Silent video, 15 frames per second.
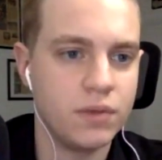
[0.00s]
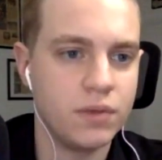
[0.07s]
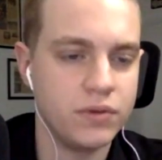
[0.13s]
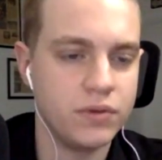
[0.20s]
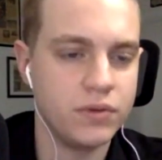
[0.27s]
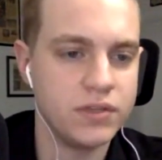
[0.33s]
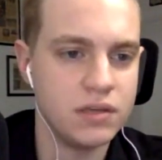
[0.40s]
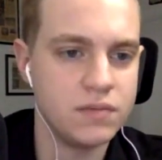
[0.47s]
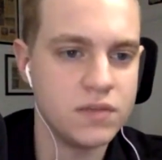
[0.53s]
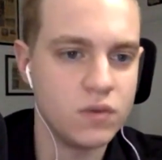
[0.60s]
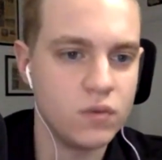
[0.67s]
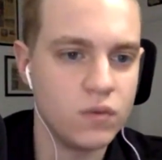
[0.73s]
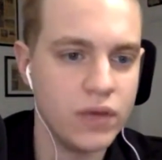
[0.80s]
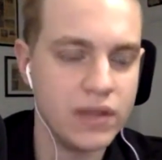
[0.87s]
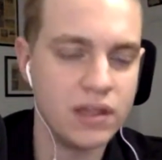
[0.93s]
bubble
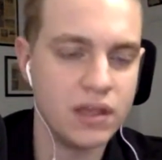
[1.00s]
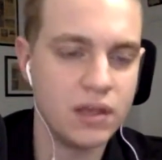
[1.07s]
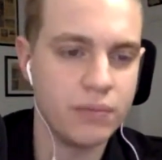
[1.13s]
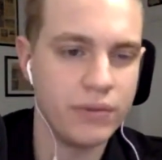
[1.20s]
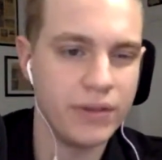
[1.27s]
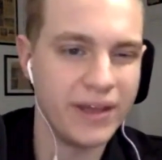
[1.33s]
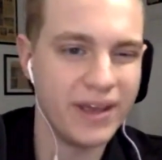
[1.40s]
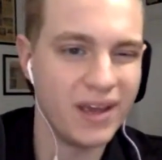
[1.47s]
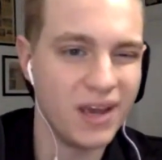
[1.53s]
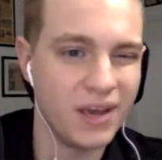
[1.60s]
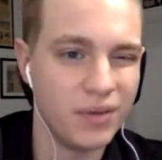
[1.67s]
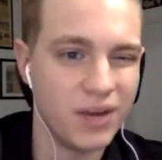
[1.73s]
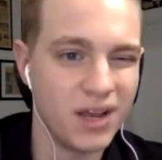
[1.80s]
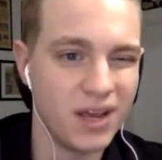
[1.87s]
teams and when they play. I'm